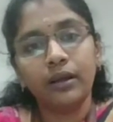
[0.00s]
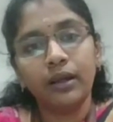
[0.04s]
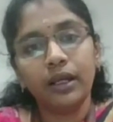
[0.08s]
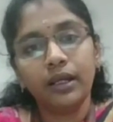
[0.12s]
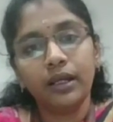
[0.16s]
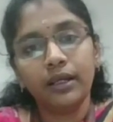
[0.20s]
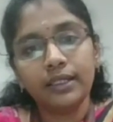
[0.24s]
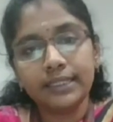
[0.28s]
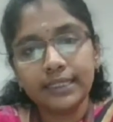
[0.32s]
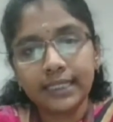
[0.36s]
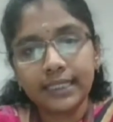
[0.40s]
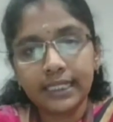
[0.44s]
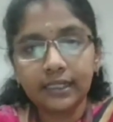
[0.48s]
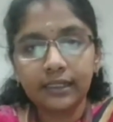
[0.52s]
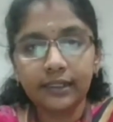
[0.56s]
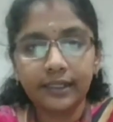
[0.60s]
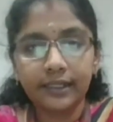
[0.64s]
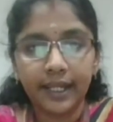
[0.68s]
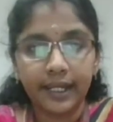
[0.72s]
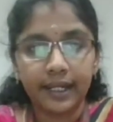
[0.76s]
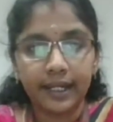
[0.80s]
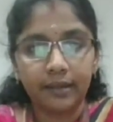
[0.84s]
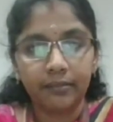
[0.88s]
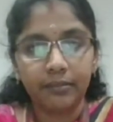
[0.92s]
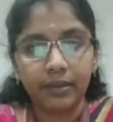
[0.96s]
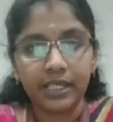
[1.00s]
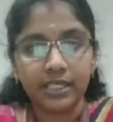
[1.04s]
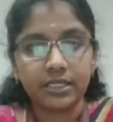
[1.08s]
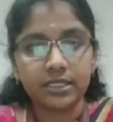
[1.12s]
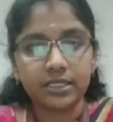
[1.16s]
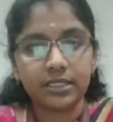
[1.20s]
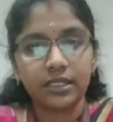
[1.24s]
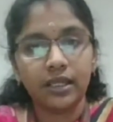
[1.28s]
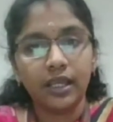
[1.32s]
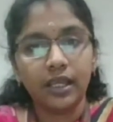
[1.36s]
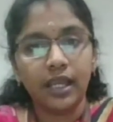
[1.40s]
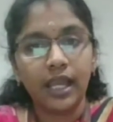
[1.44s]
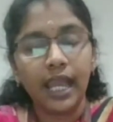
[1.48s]
a single
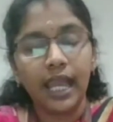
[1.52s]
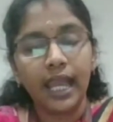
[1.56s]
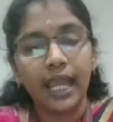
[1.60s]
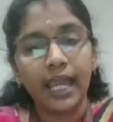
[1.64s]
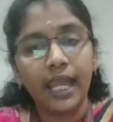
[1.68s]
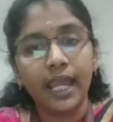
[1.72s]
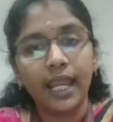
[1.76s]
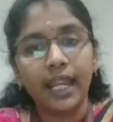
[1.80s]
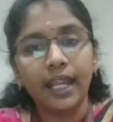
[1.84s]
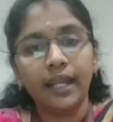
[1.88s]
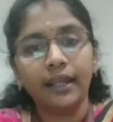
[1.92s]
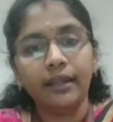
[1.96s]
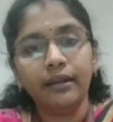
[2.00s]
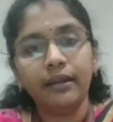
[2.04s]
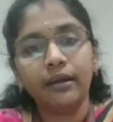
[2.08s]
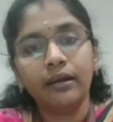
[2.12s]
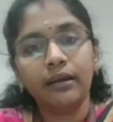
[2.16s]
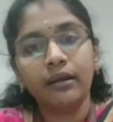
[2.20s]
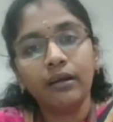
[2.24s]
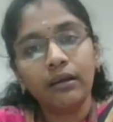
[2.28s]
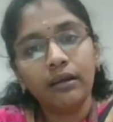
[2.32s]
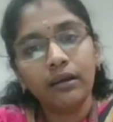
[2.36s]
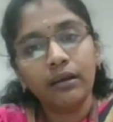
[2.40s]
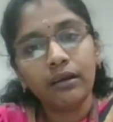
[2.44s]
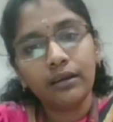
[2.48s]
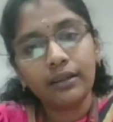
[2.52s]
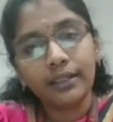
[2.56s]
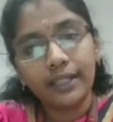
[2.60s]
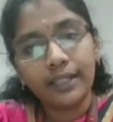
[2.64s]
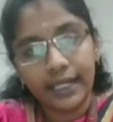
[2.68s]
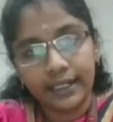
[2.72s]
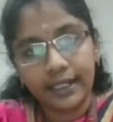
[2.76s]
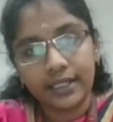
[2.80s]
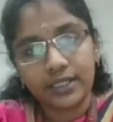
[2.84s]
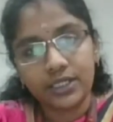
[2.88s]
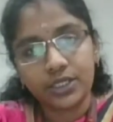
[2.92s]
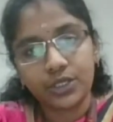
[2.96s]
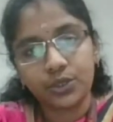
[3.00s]
database and
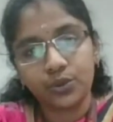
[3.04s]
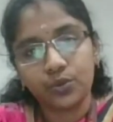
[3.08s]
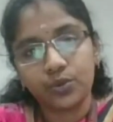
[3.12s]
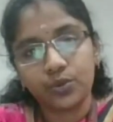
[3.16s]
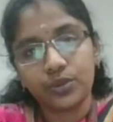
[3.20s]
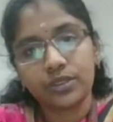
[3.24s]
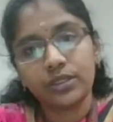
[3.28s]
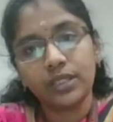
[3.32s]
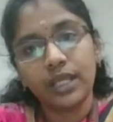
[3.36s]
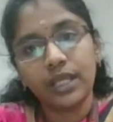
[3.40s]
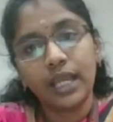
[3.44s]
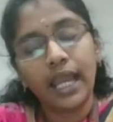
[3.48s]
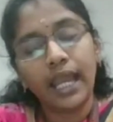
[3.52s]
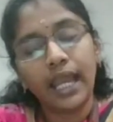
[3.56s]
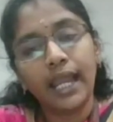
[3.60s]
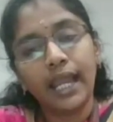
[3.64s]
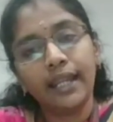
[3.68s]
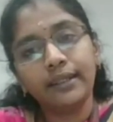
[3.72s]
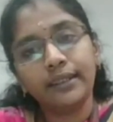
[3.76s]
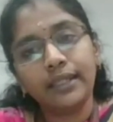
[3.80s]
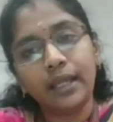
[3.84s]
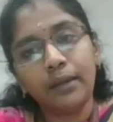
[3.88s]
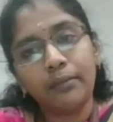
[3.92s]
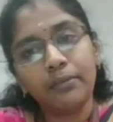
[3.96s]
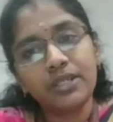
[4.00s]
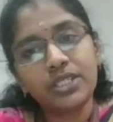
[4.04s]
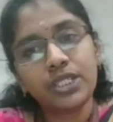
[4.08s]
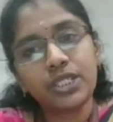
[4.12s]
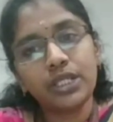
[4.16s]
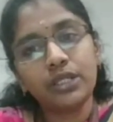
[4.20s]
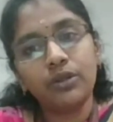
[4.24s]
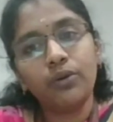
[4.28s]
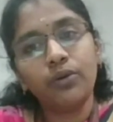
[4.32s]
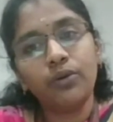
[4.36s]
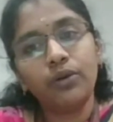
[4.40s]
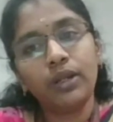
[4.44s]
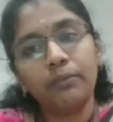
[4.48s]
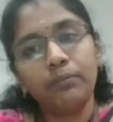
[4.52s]
data source, and
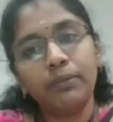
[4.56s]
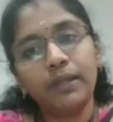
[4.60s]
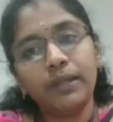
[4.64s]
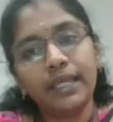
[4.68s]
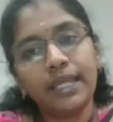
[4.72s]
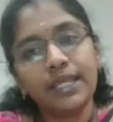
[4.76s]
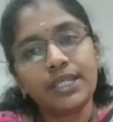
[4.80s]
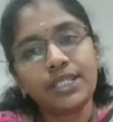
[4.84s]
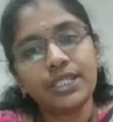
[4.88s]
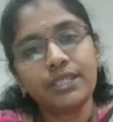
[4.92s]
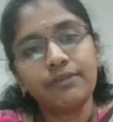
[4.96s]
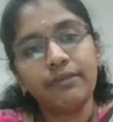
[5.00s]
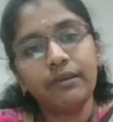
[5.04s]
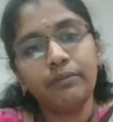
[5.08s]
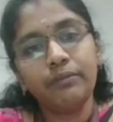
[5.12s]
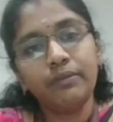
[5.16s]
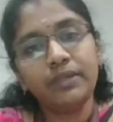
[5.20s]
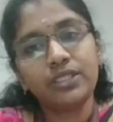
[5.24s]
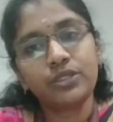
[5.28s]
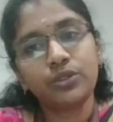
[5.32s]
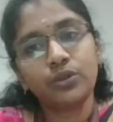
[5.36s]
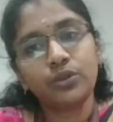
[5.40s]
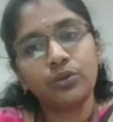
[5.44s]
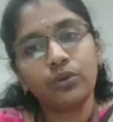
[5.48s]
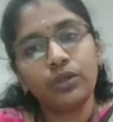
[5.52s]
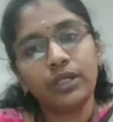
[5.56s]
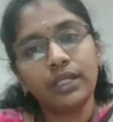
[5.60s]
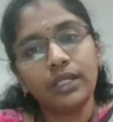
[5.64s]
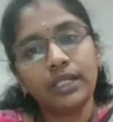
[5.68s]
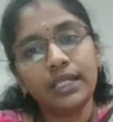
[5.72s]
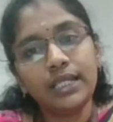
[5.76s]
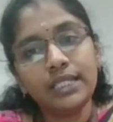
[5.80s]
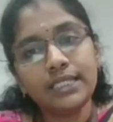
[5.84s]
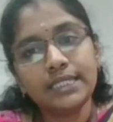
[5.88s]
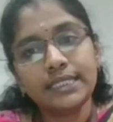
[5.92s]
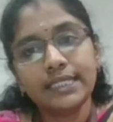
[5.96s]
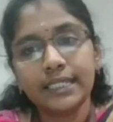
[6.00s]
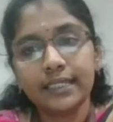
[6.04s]
commercial loan application will be stored
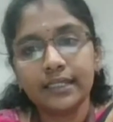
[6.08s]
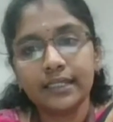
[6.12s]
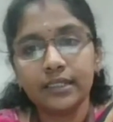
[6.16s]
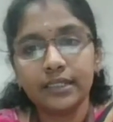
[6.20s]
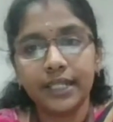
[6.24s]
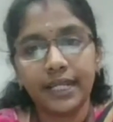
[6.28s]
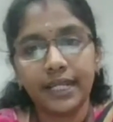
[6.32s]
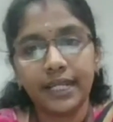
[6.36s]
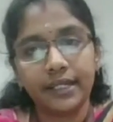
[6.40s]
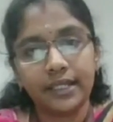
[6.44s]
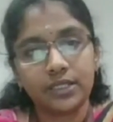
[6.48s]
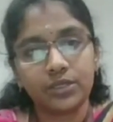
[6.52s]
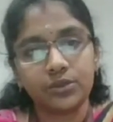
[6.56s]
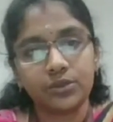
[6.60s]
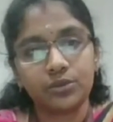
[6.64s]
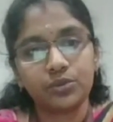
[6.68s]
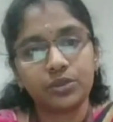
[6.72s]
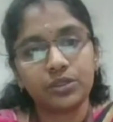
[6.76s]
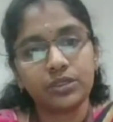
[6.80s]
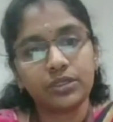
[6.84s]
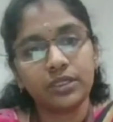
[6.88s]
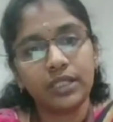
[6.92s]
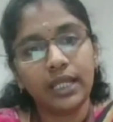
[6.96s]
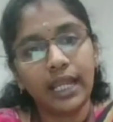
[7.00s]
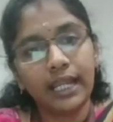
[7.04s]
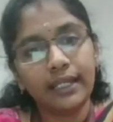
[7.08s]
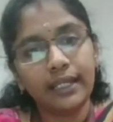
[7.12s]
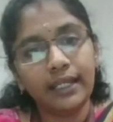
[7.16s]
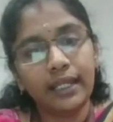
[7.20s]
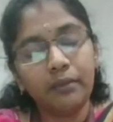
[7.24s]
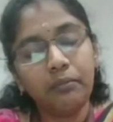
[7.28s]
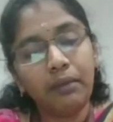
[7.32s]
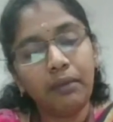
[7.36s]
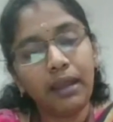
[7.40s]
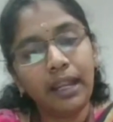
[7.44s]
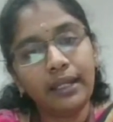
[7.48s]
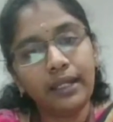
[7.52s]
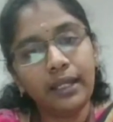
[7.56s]
in a single data source, and
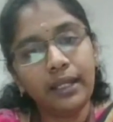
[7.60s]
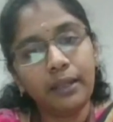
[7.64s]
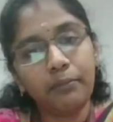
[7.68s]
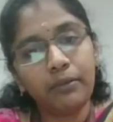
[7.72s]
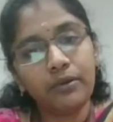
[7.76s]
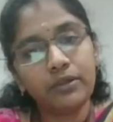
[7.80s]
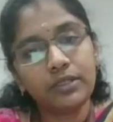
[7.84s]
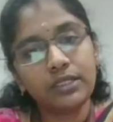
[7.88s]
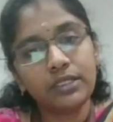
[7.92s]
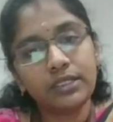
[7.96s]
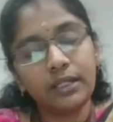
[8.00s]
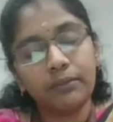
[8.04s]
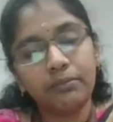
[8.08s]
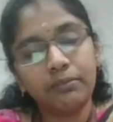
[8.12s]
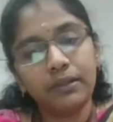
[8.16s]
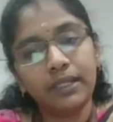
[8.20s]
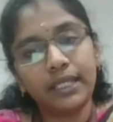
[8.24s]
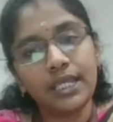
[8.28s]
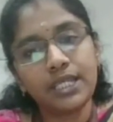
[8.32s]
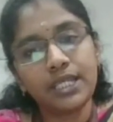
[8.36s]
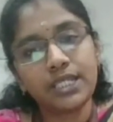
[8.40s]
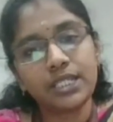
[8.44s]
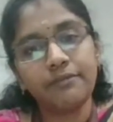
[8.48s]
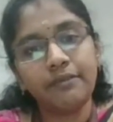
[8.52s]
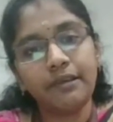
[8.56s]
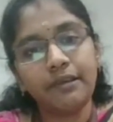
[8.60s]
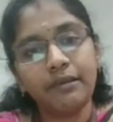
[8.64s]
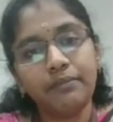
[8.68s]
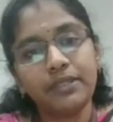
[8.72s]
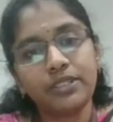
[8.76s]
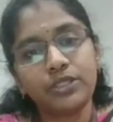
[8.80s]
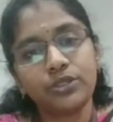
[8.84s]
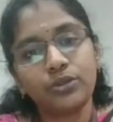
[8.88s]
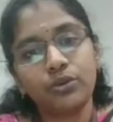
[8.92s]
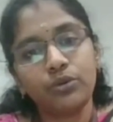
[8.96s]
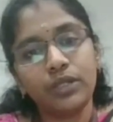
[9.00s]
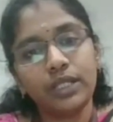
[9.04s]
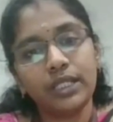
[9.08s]
demand deposit application will be
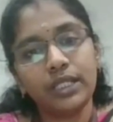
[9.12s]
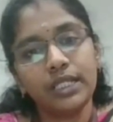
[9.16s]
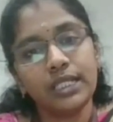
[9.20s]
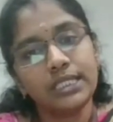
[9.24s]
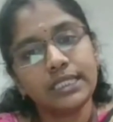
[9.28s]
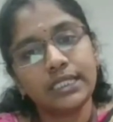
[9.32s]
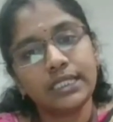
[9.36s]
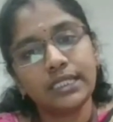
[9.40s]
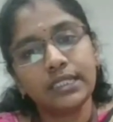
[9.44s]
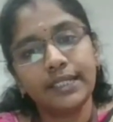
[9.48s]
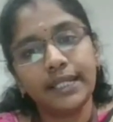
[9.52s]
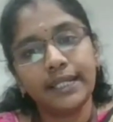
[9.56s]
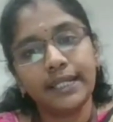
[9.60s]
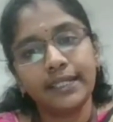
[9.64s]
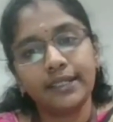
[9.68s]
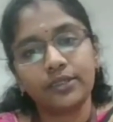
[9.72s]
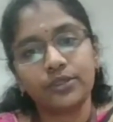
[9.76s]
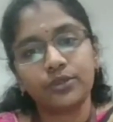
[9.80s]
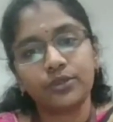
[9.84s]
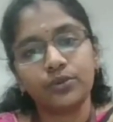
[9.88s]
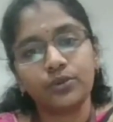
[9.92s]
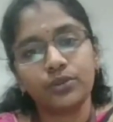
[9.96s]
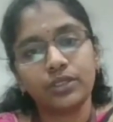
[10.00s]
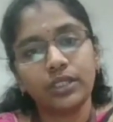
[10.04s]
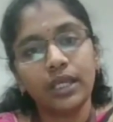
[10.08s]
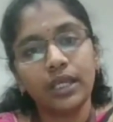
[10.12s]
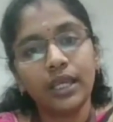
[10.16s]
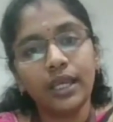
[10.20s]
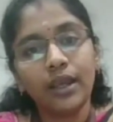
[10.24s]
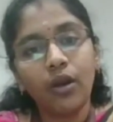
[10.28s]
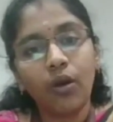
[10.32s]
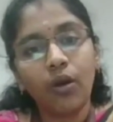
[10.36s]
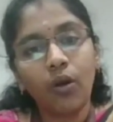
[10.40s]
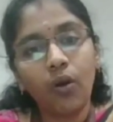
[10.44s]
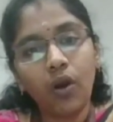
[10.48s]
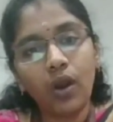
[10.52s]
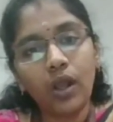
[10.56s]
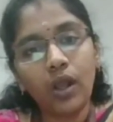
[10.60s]
stored in a single data source.
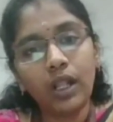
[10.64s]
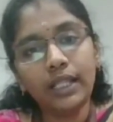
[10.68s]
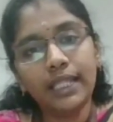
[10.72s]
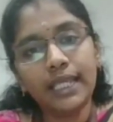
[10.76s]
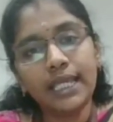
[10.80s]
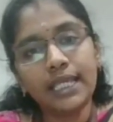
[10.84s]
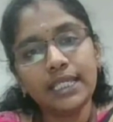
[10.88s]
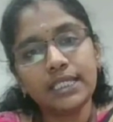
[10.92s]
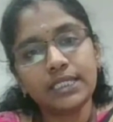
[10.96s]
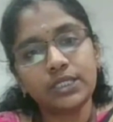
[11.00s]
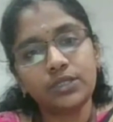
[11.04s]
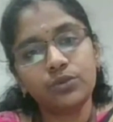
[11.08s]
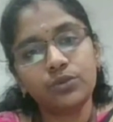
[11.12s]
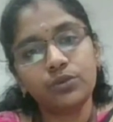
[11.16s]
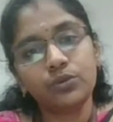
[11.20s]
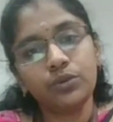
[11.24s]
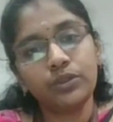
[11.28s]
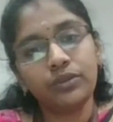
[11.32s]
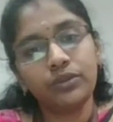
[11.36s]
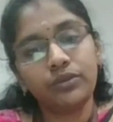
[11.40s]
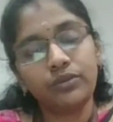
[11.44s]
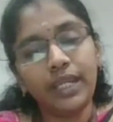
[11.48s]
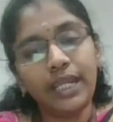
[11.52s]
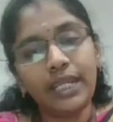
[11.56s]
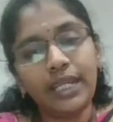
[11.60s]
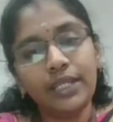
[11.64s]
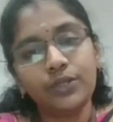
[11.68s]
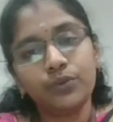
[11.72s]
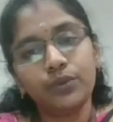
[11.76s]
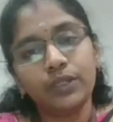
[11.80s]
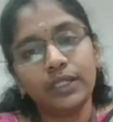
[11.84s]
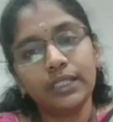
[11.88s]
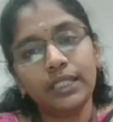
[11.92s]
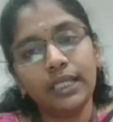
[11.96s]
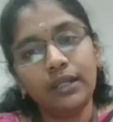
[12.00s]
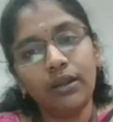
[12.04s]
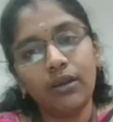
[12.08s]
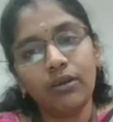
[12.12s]
All these three
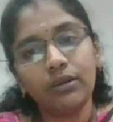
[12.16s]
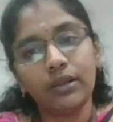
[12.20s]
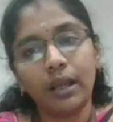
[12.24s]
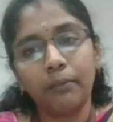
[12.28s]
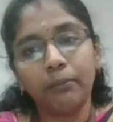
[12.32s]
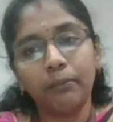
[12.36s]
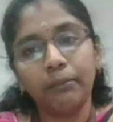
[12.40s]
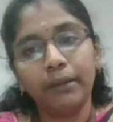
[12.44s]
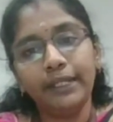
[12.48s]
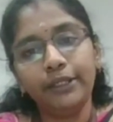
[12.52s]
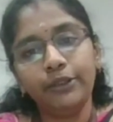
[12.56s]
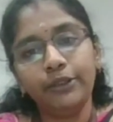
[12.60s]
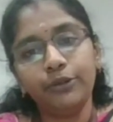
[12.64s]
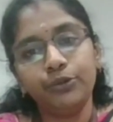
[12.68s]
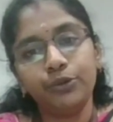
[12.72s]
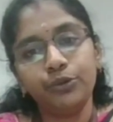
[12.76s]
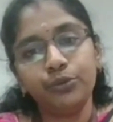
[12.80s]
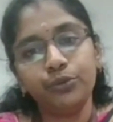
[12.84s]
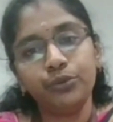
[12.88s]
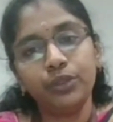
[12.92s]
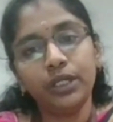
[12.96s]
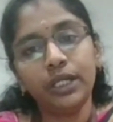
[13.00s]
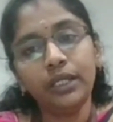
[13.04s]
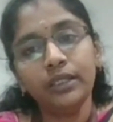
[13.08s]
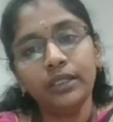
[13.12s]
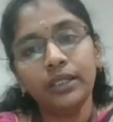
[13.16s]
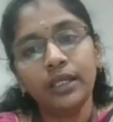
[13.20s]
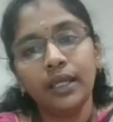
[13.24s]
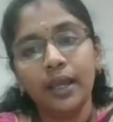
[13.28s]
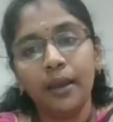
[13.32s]
together are combined into the